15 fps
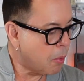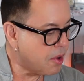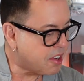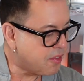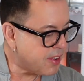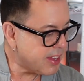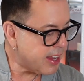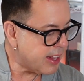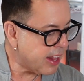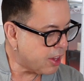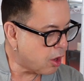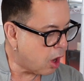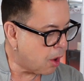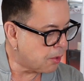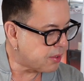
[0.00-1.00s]
Rich vanilla
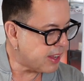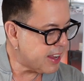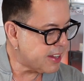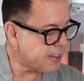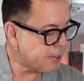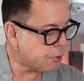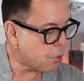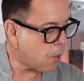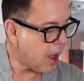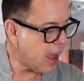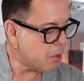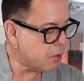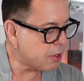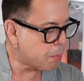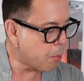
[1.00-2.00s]
notes
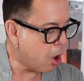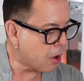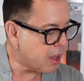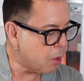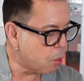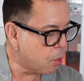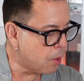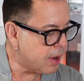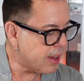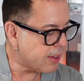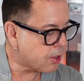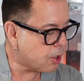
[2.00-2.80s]
intertwined with smoky woody